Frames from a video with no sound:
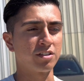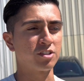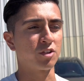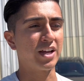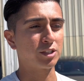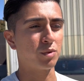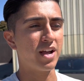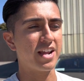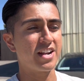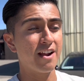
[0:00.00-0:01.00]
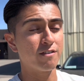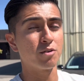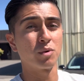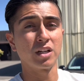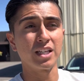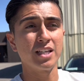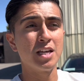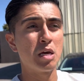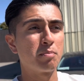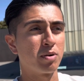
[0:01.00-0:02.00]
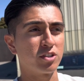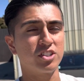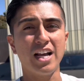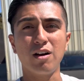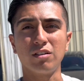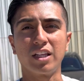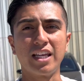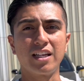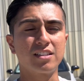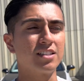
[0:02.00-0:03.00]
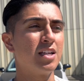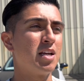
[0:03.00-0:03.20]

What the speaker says: so that's why I never really pushed out links,